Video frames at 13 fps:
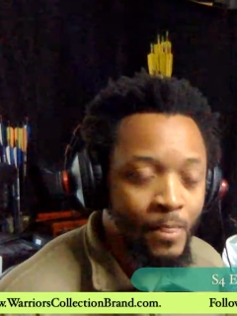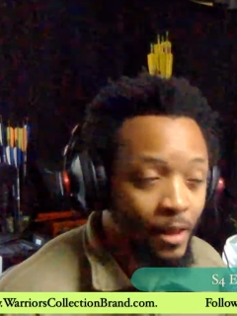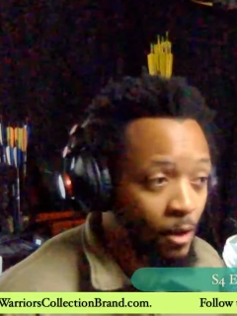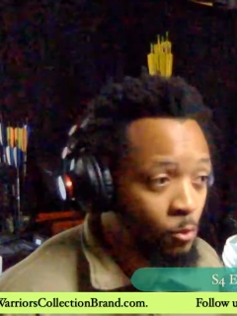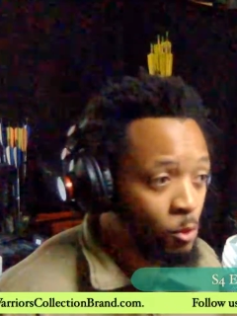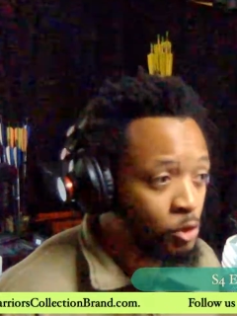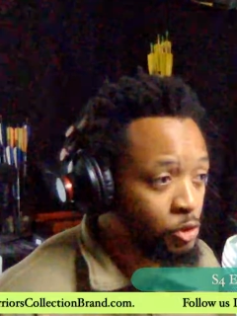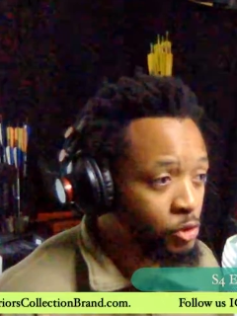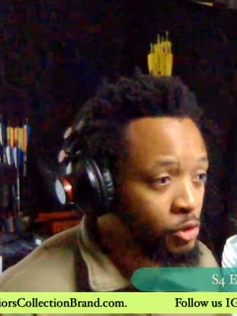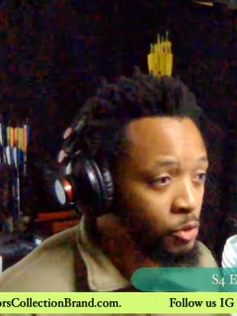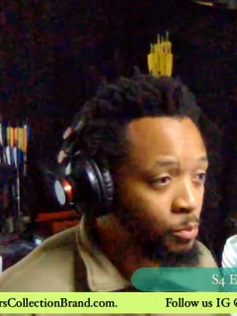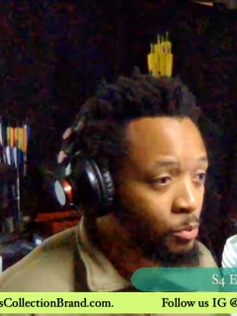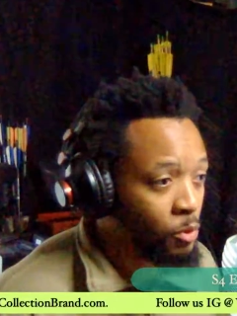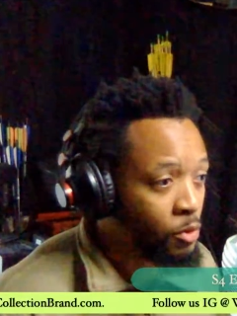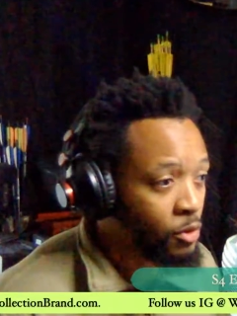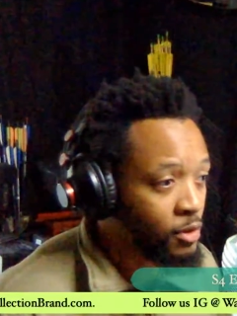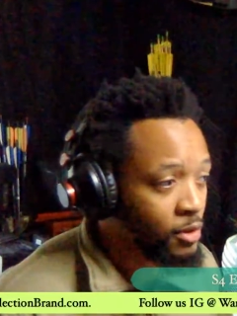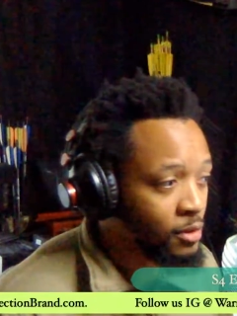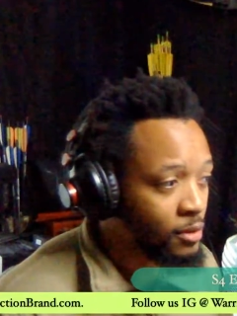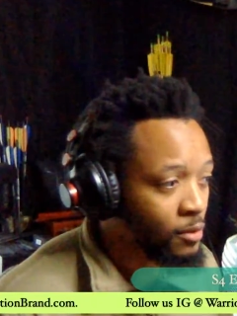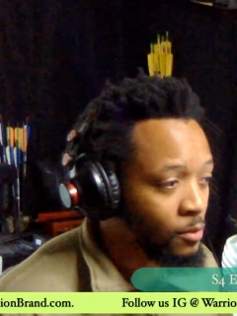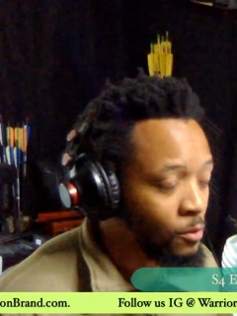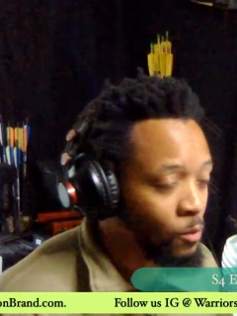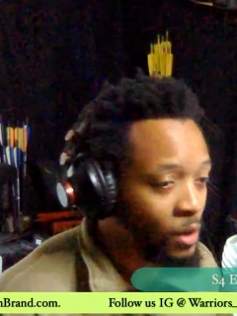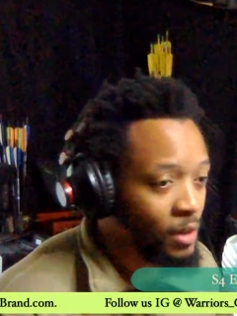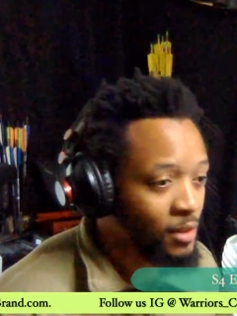I want you to support
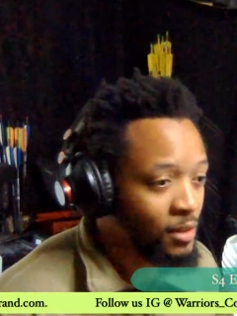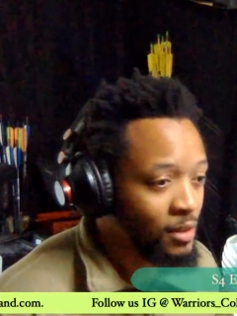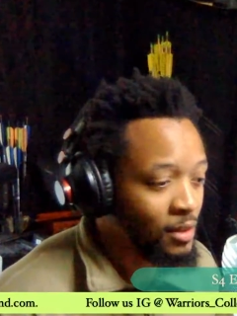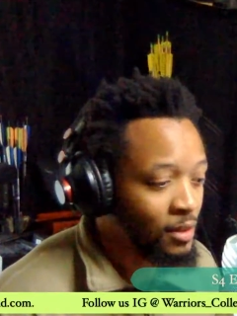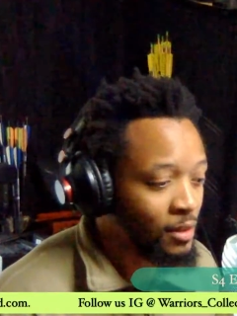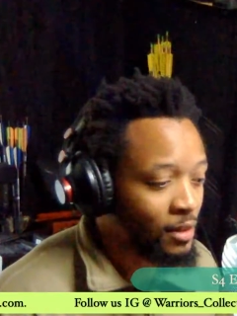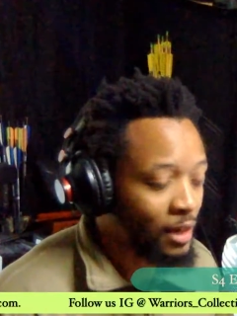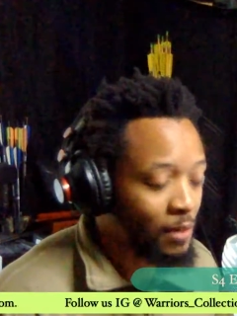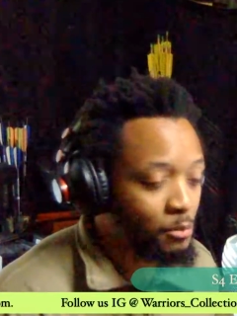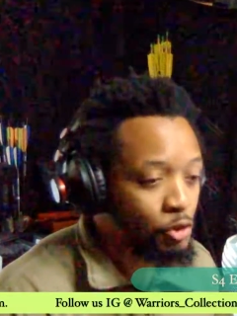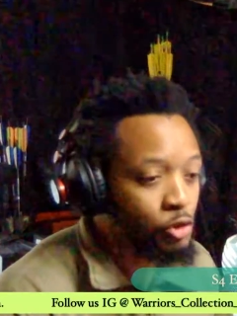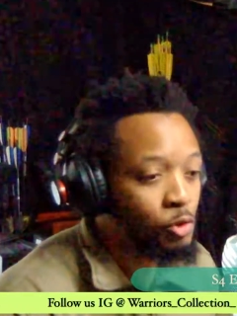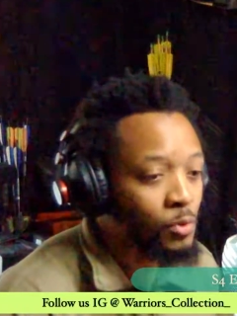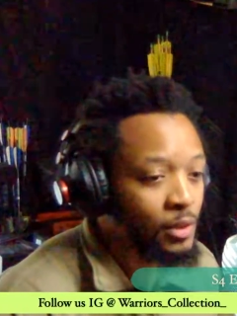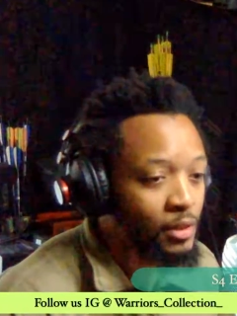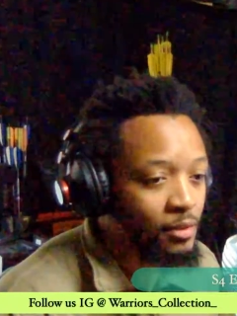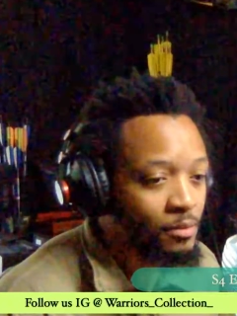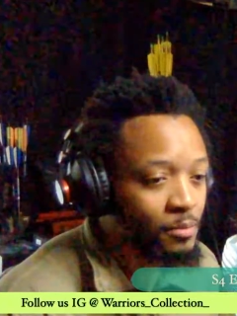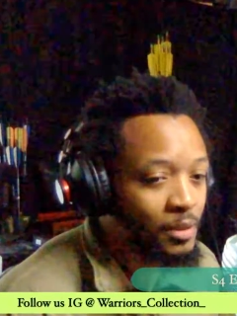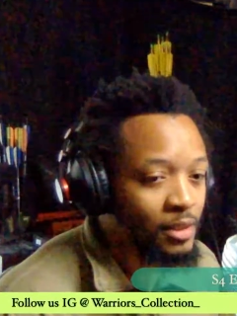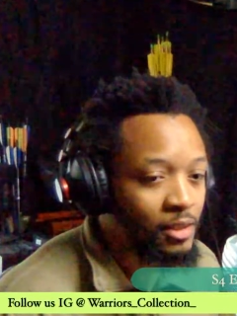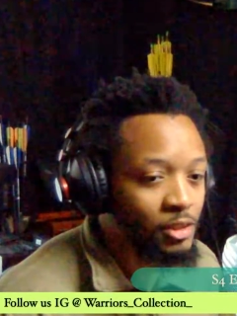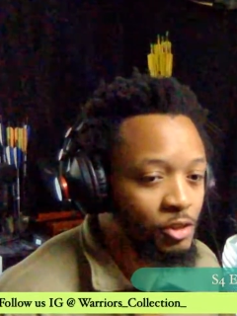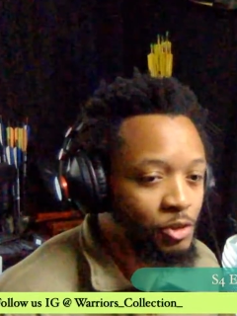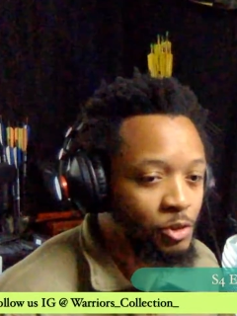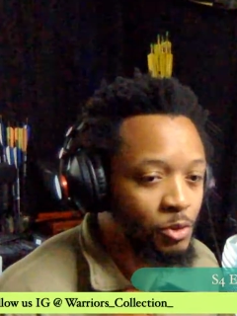what I'm doing
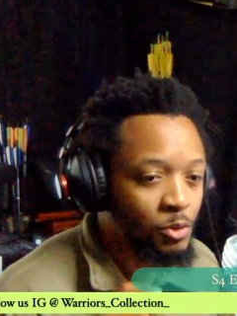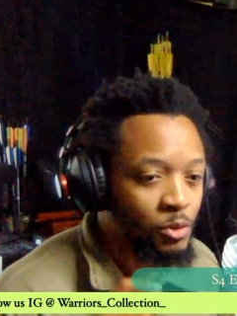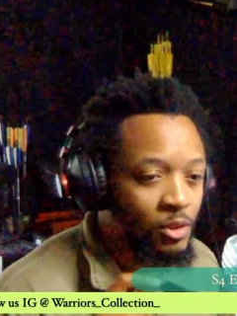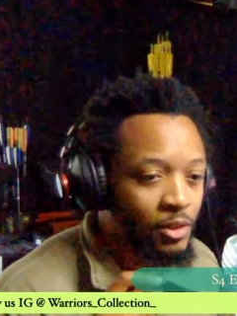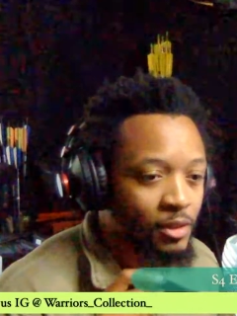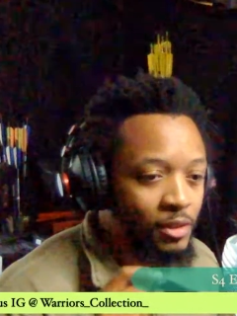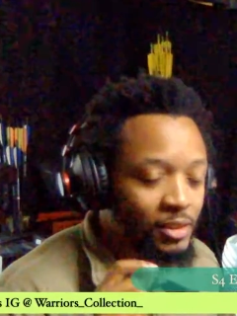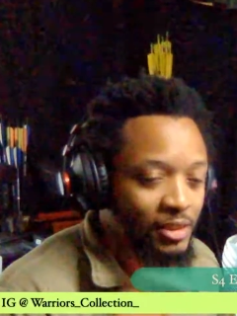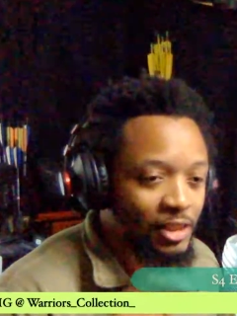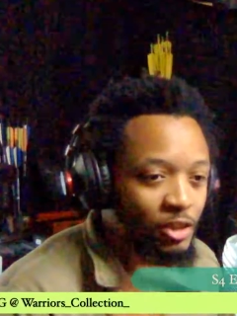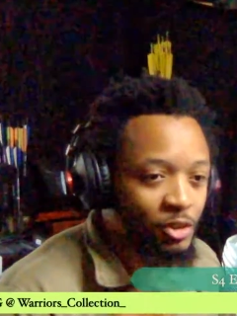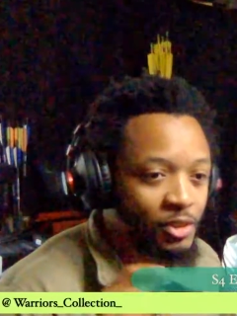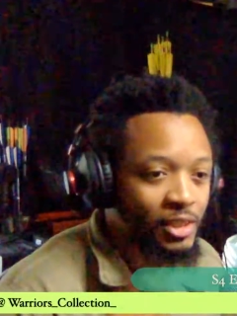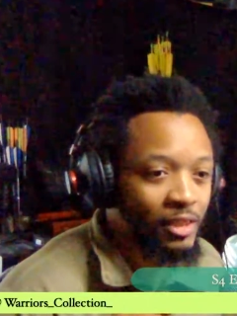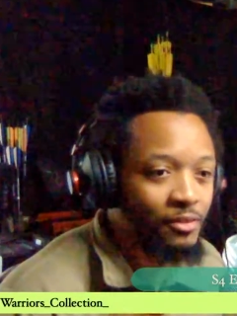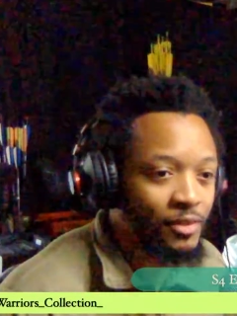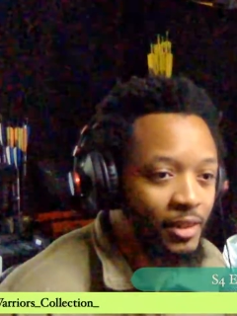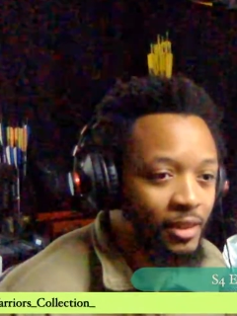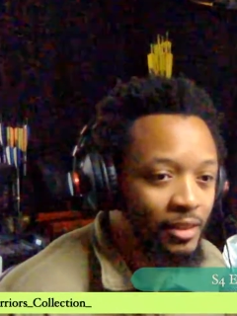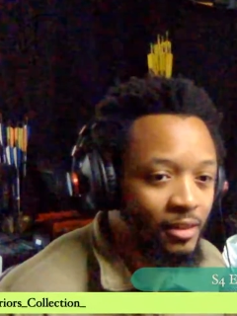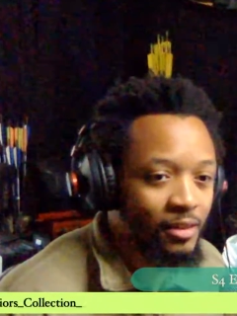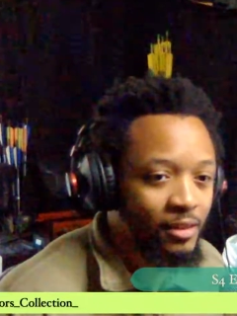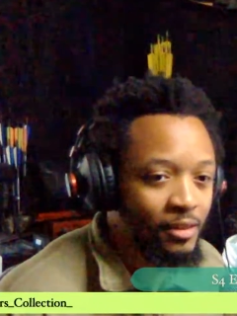because you see yourself in it.